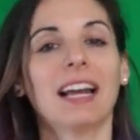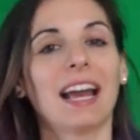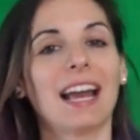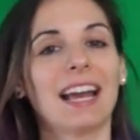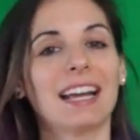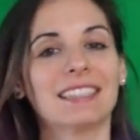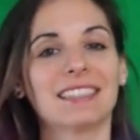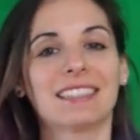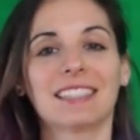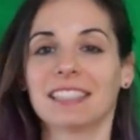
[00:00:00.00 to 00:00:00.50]

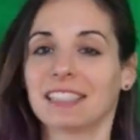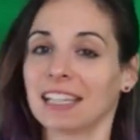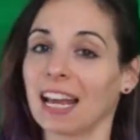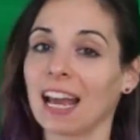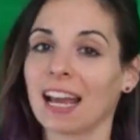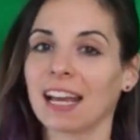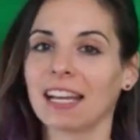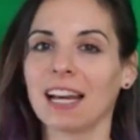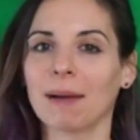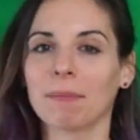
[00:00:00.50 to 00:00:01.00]
and
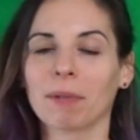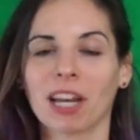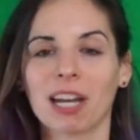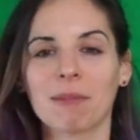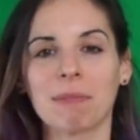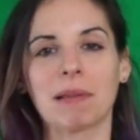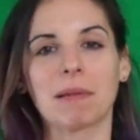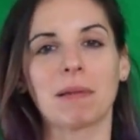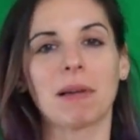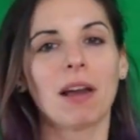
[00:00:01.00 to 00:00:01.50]
today I'm going to
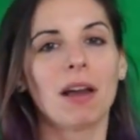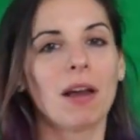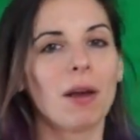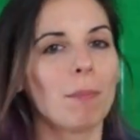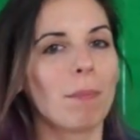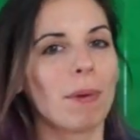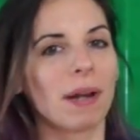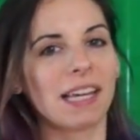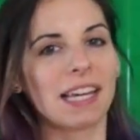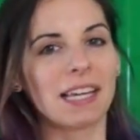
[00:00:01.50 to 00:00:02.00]
be
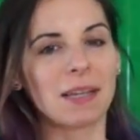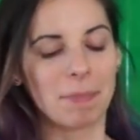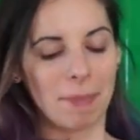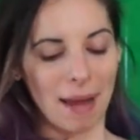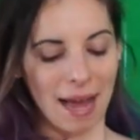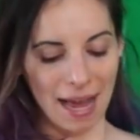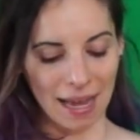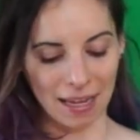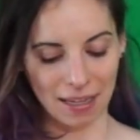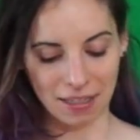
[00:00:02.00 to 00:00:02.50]
bringing
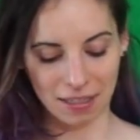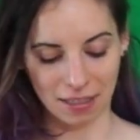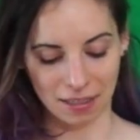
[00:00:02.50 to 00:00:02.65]
back